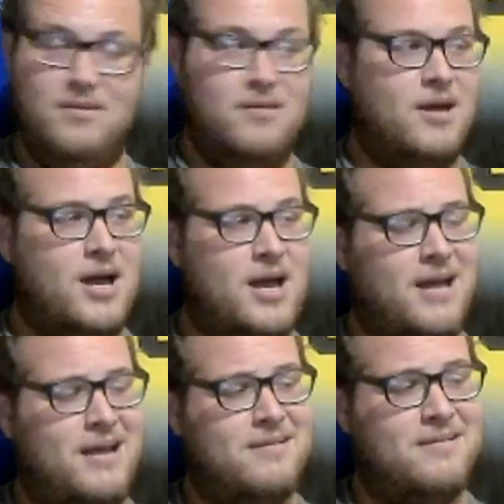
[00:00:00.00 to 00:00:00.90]

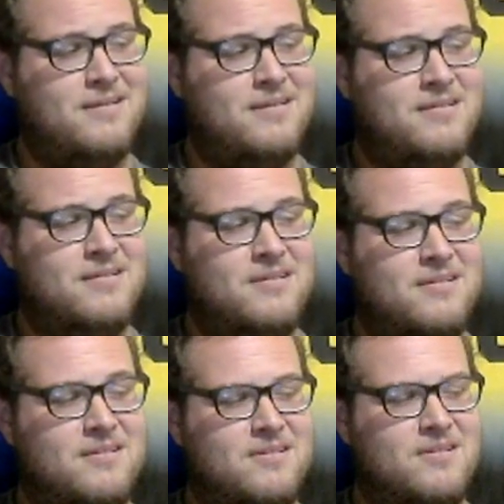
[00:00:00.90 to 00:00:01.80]
Uh,
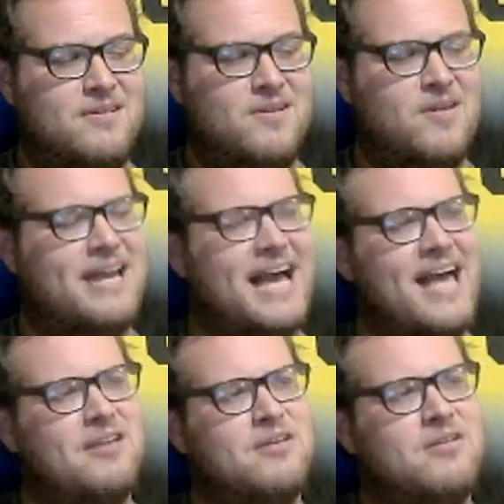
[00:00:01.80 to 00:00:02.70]
who we got?